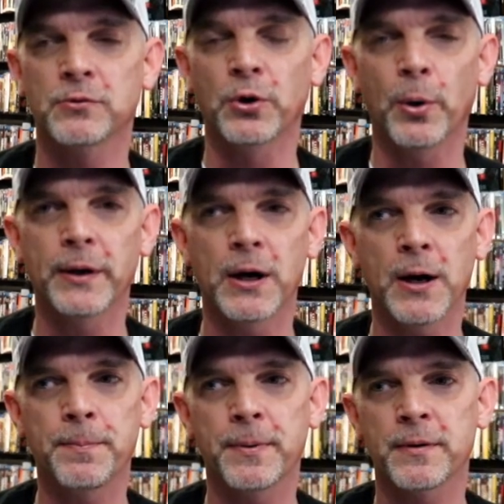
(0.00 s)
growing
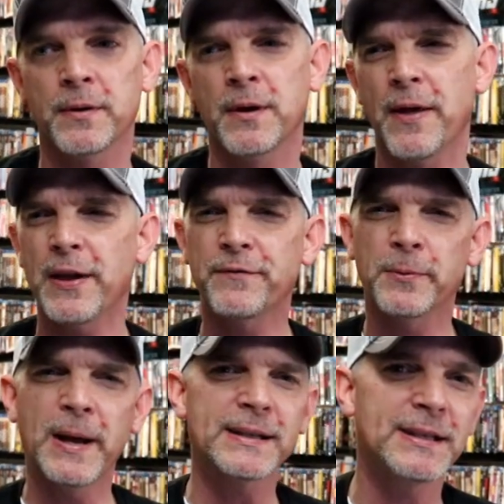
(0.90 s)
up, I think
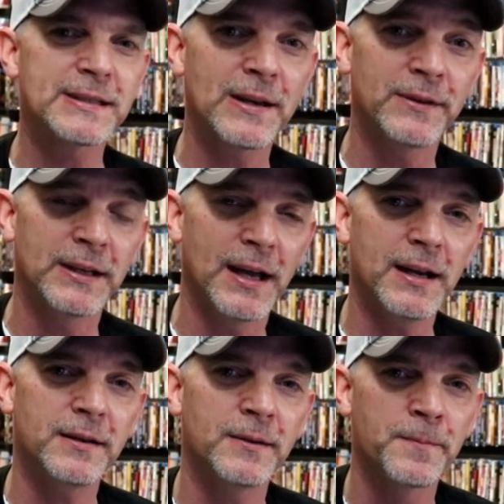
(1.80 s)
from
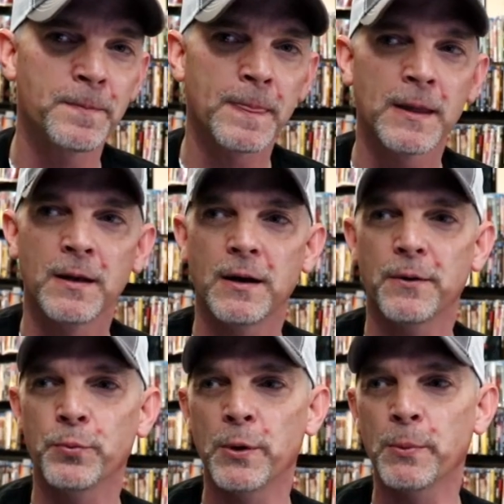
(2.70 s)
1978,
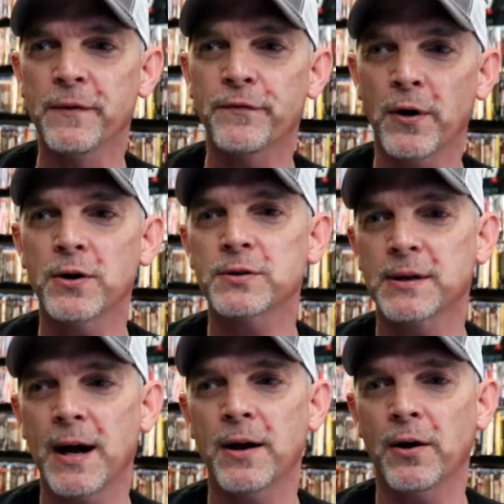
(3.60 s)
when we first
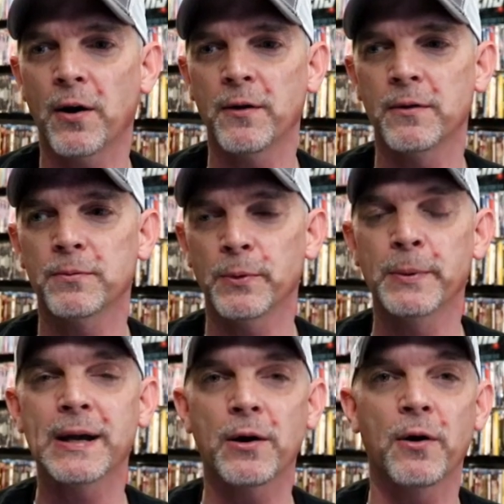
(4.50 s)
got our when
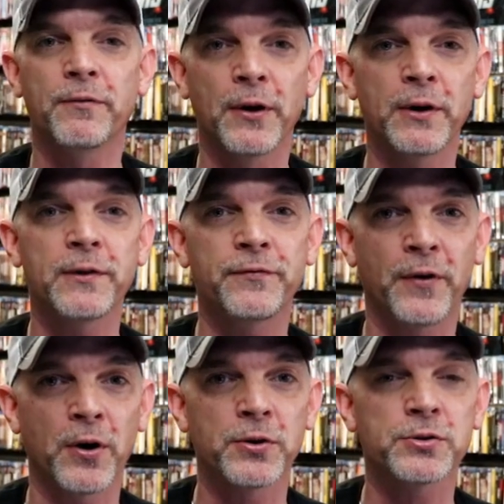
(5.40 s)
we got our very
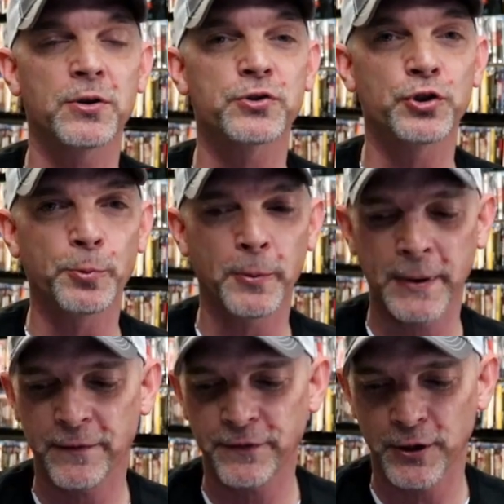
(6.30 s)
first
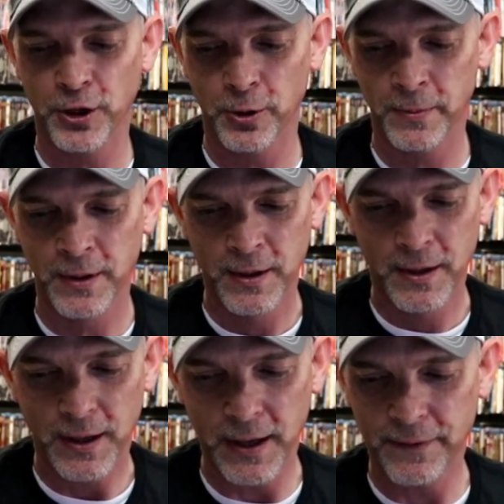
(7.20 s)
Superman film,
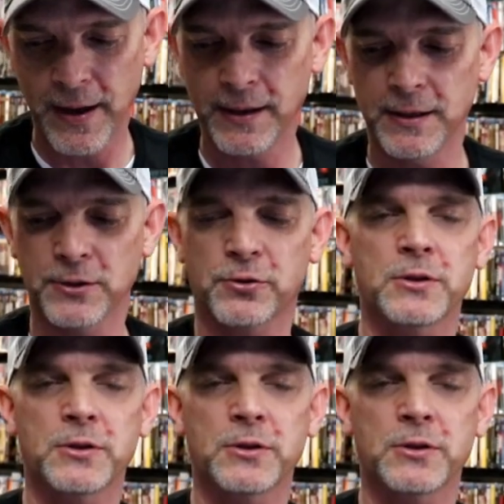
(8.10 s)
and that is